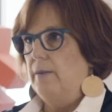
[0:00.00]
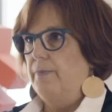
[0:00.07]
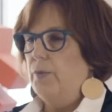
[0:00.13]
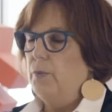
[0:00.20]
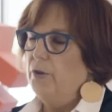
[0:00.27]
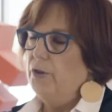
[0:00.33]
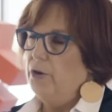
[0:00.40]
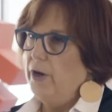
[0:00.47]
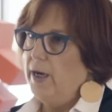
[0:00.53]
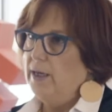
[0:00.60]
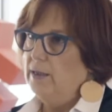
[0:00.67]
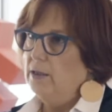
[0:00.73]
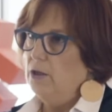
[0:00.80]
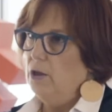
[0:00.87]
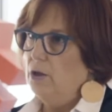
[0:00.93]
with your
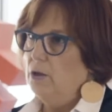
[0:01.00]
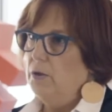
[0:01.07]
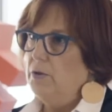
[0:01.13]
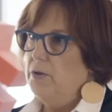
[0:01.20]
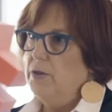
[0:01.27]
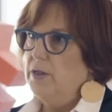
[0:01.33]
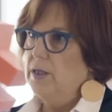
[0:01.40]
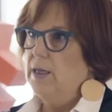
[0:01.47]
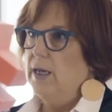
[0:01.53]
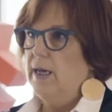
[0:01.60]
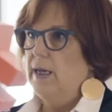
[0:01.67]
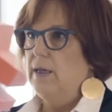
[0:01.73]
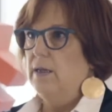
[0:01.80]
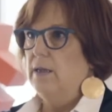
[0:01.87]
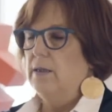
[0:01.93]
eyes closed,
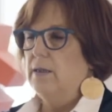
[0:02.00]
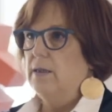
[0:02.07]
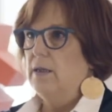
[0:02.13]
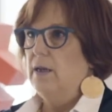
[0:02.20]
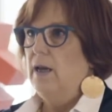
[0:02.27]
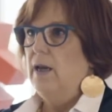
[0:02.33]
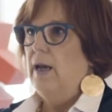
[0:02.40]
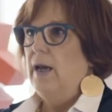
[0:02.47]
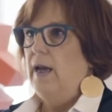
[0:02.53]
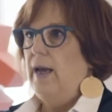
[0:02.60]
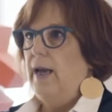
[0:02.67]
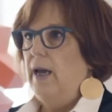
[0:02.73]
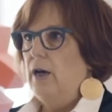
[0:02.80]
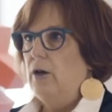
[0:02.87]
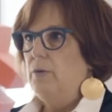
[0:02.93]
and it
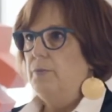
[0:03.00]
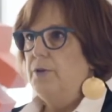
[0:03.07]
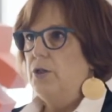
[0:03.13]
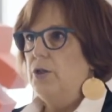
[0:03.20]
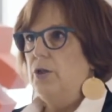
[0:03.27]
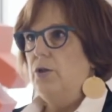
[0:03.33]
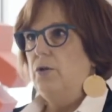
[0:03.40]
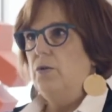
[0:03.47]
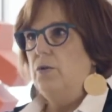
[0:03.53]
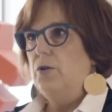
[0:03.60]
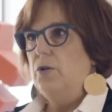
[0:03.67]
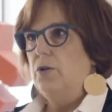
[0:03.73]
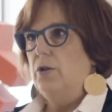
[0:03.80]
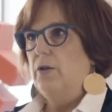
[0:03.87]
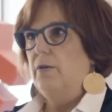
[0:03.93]
helps you
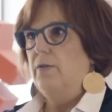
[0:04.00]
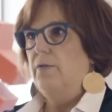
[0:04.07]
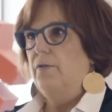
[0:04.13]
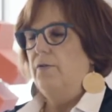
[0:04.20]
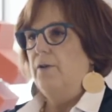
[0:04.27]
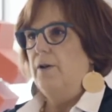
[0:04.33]
sort of